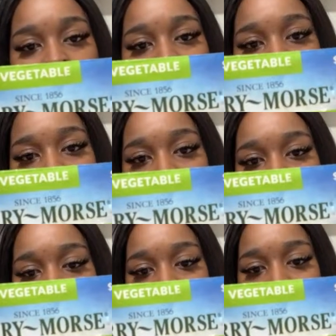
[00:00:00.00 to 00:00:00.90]

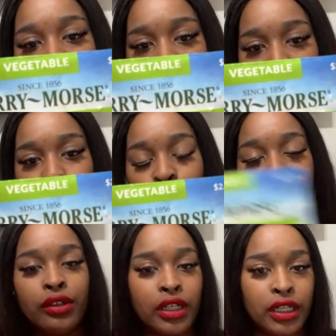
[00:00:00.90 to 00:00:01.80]
Utah
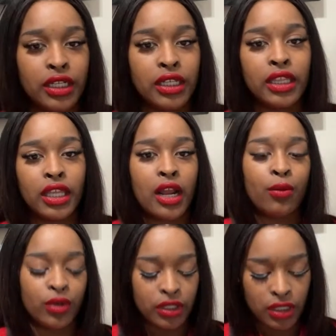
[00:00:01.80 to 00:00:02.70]
jumbo onion that I
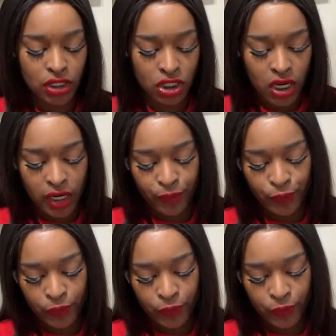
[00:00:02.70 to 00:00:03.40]
want to start.